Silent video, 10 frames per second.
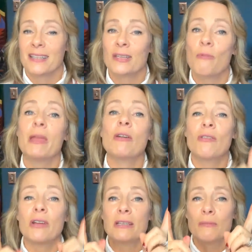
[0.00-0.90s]
And so we are
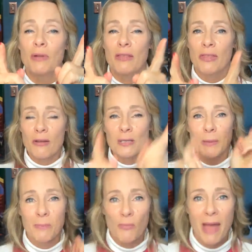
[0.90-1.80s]
going to bring those
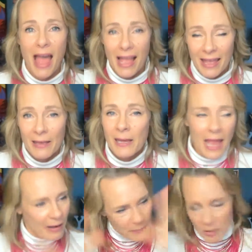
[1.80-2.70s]
people back
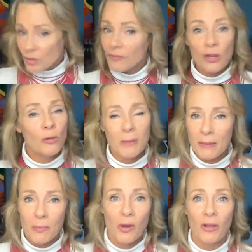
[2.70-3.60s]
and a bunch of new
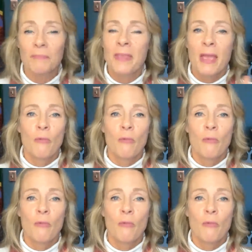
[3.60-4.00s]
people.